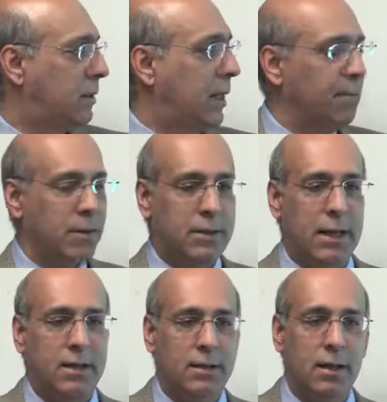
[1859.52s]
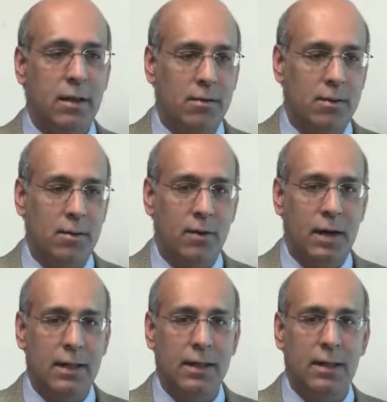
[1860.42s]
skip Lucentis and go to
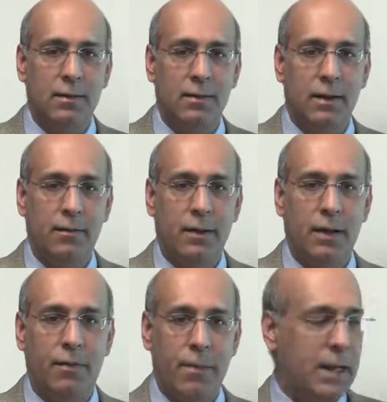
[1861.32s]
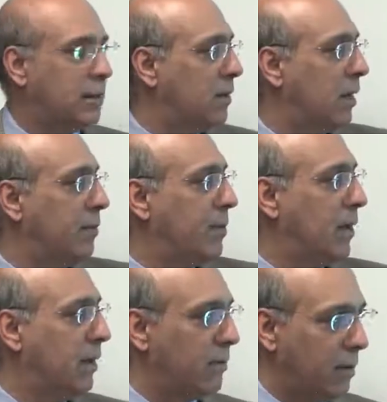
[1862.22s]
Eylea if, if a patient not responding